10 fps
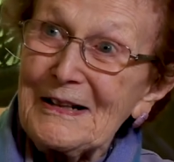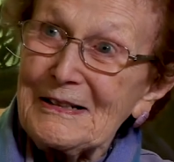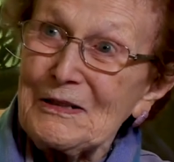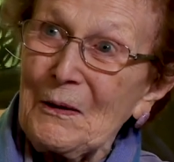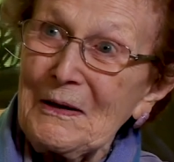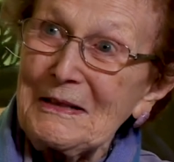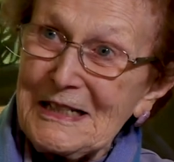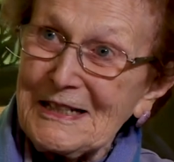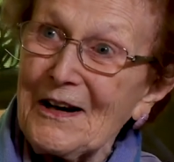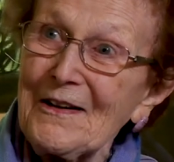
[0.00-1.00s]
is going to
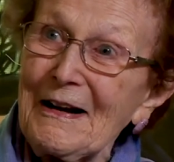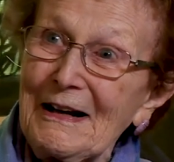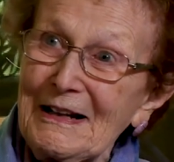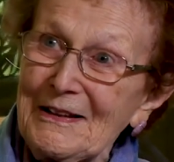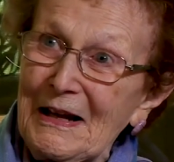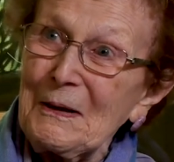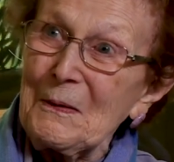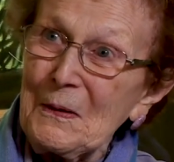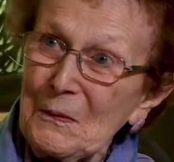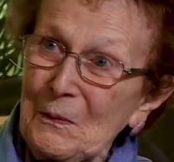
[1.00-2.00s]
start
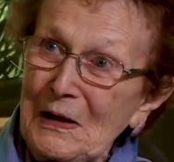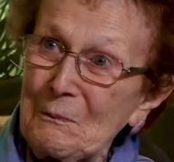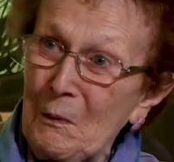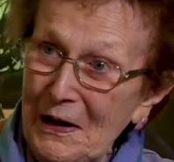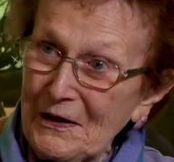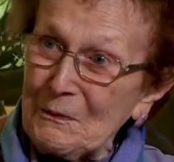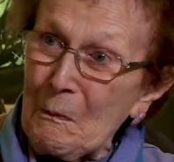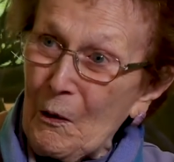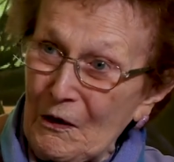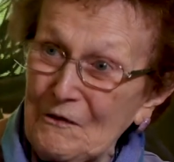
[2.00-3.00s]
anything when one or
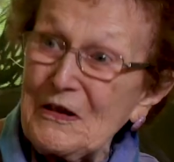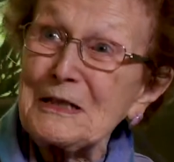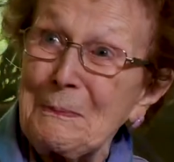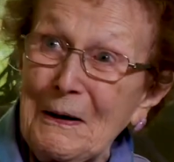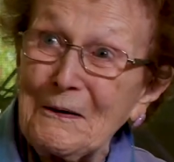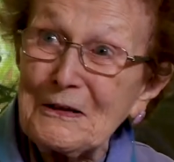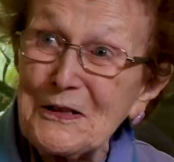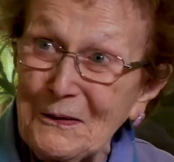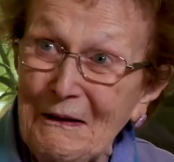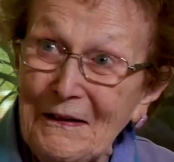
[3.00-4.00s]
more of his
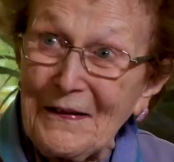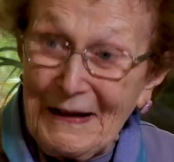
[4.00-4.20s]
parents are on the